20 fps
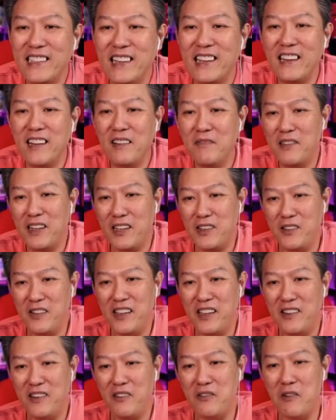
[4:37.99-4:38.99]
I'd like to
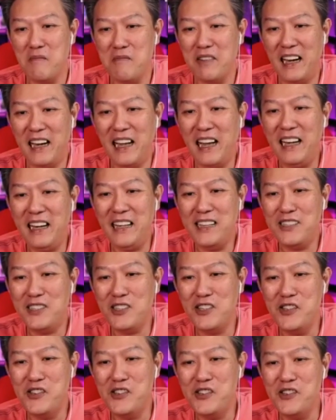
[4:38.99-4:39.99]
hear it from the ladies
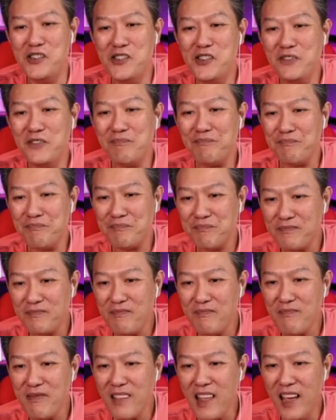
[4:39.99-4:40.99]
too.
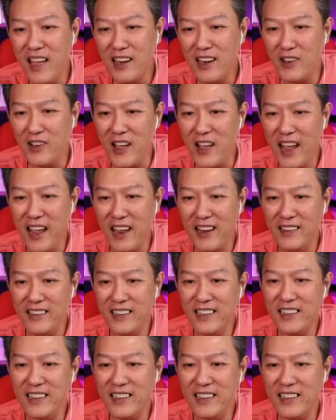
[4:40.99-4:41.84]
Hello, Anne.